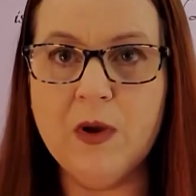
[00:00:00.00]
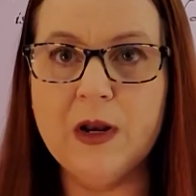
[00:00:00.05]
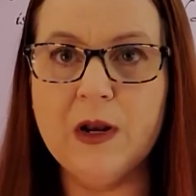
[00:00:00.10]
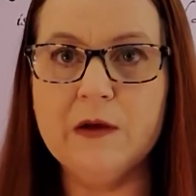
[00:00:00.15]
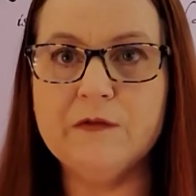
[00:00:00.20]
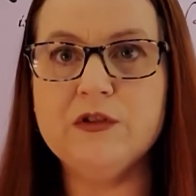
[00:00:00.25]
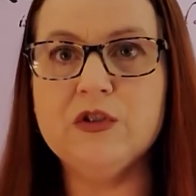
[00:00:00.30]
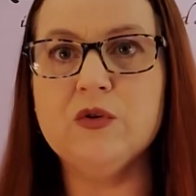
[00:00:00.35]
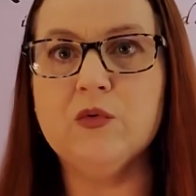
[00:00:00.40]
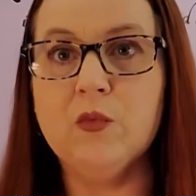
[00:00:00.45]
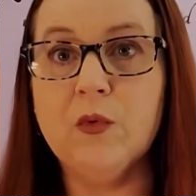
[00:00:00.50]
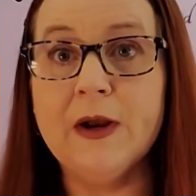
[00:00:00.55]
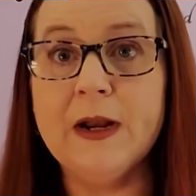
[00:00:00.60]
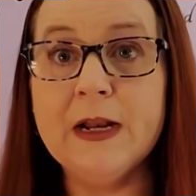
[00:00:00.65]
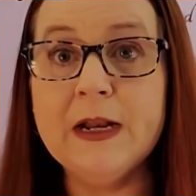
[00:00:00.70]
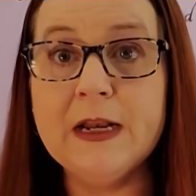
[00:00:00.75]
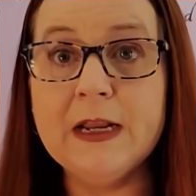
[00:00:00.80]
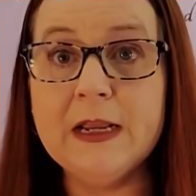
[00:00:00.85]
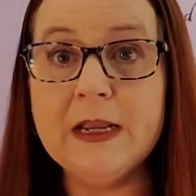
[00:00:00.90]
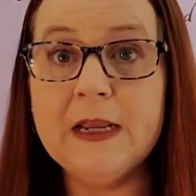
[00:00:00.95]
of
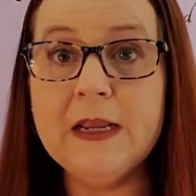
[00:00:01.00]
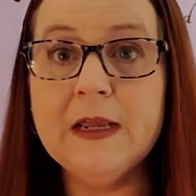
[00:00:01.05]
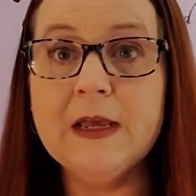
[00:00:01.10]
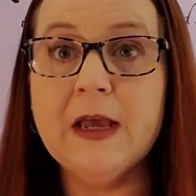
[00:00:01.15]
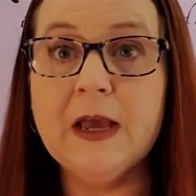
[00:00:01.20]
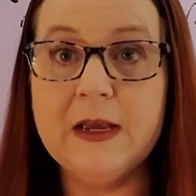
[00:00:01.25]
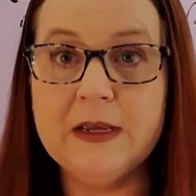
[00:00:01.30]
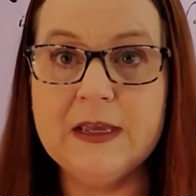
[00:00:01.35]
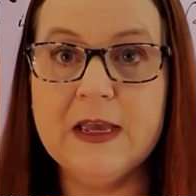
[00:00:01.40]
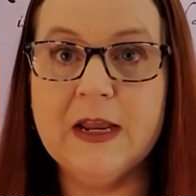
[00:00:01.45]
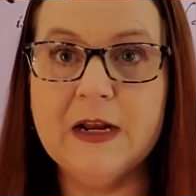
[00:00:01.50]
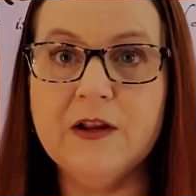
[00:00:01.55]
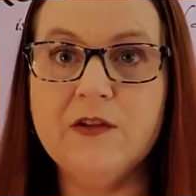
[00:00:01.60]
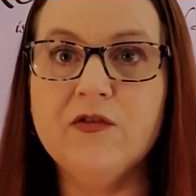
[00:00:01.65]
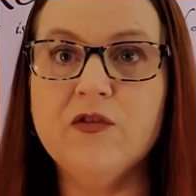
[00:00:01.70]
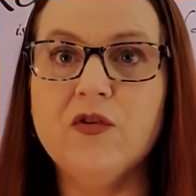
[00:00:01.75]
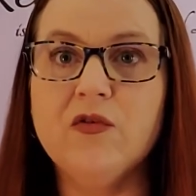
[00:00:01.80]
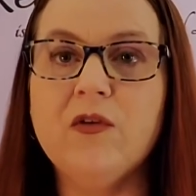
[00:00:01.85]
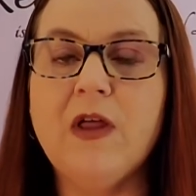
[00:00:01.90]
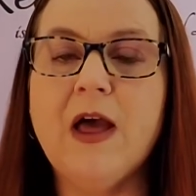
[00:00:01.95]
serenity again in
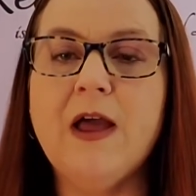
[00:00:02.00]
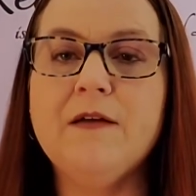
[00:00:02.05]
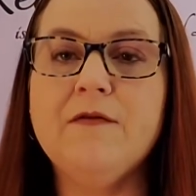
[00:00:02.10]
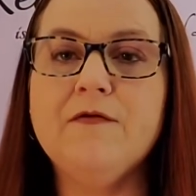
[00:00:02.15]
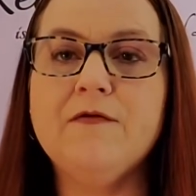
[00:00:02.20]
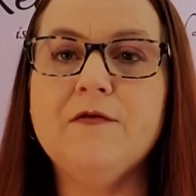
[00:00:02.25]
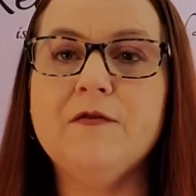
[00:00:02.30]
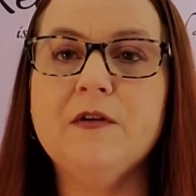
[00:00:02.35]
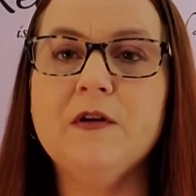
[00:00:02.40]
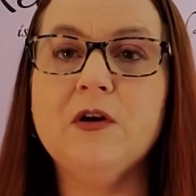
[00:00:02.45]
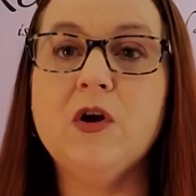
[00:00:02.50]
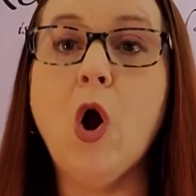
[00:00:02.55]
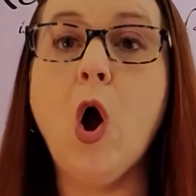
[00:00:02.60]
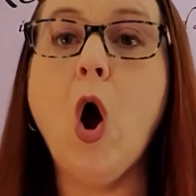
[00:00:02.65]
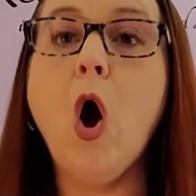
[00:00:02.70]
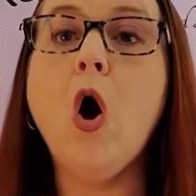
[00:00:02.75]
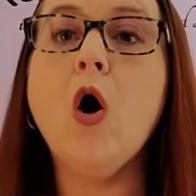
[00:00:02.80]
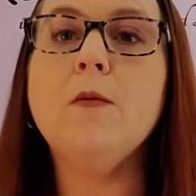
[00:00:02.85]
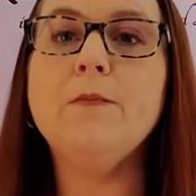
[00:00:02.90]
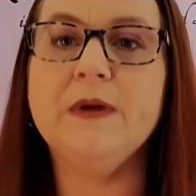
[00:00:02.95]
their life.
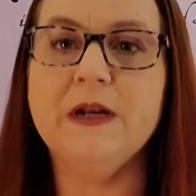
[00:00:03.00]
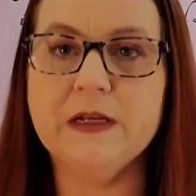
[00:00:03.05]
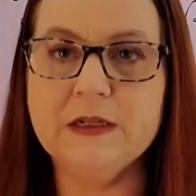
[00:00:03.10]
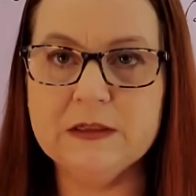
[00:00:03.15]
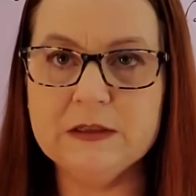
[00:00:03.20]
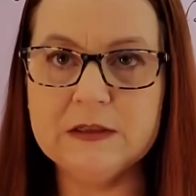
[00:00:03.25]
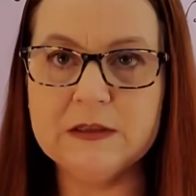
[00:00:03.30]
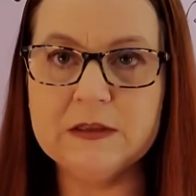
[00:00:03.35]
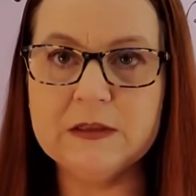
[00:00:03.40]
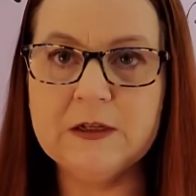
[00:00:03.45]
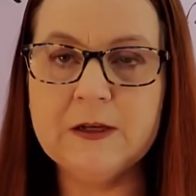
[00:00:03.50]
Calmness.